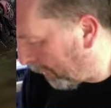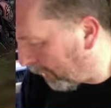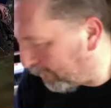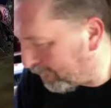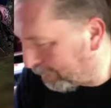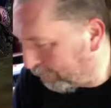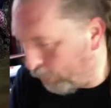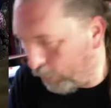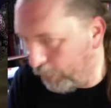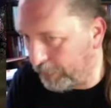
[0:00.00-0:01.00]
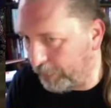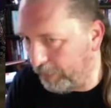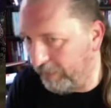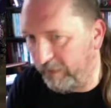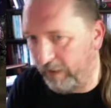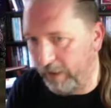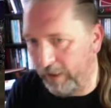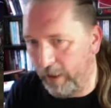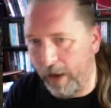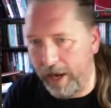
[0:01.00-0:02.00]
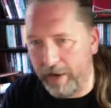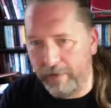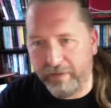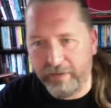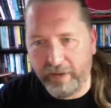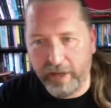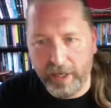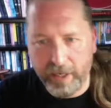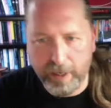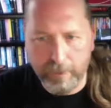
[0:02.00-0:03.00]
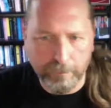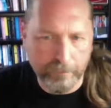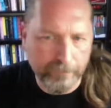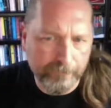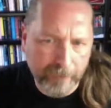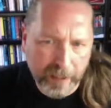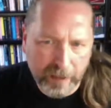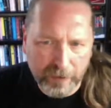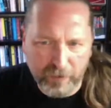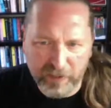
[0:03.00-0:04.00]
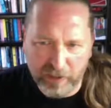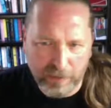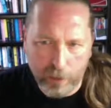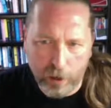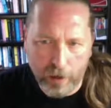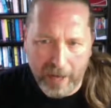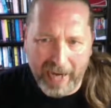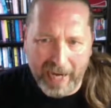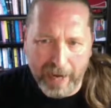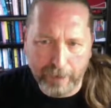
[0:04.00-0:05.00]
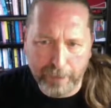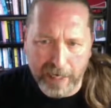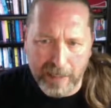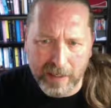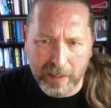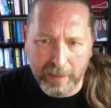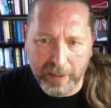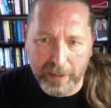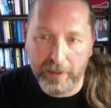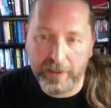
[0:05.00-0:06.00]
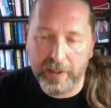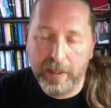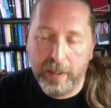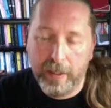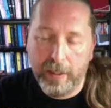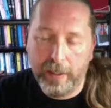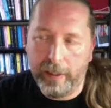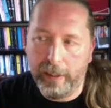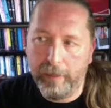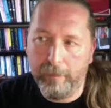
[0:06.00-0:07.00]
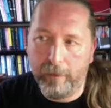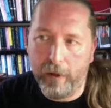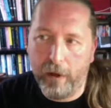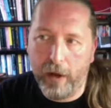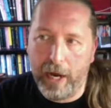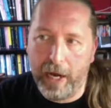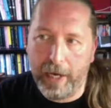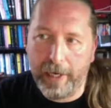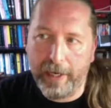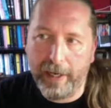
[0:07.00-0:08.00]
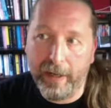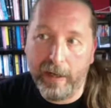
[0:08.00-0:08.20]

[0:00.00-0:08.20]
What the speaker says: going to do some more sort of live, sort of just hangouts basically, because I